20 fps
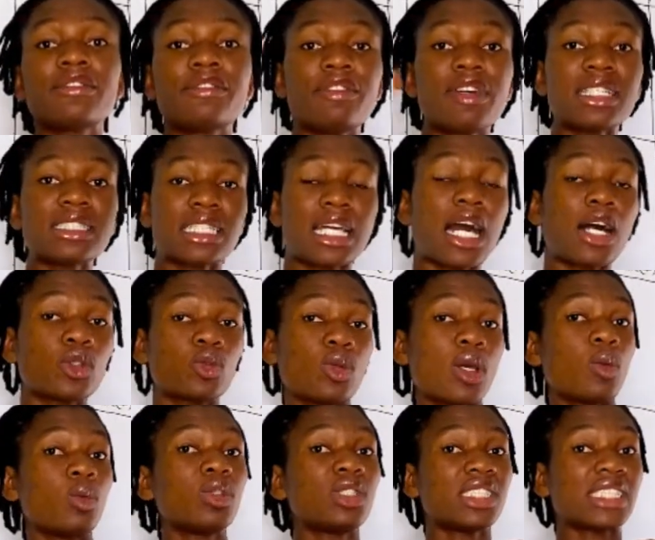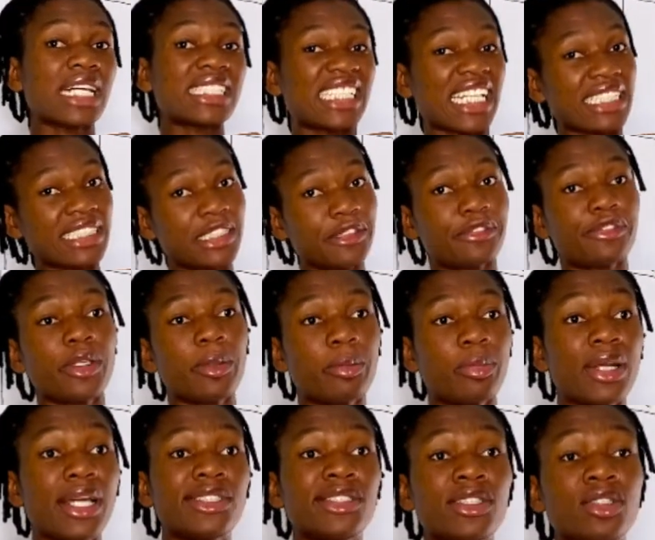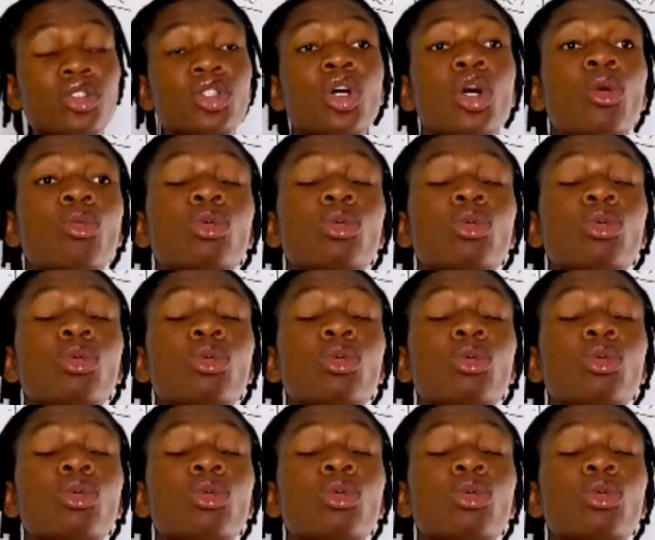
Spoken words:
first out, where we charge at different prices.